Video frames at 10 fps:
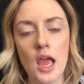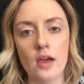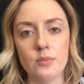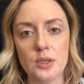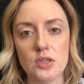
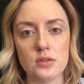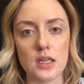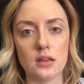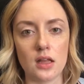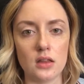have been
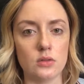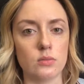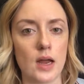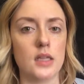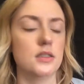using a lot of the
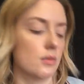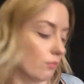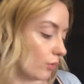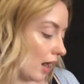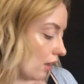reds
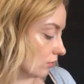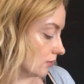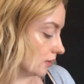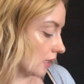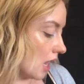and
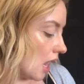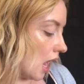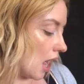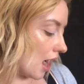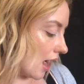browns.
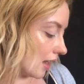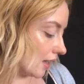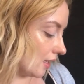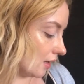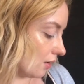
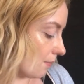I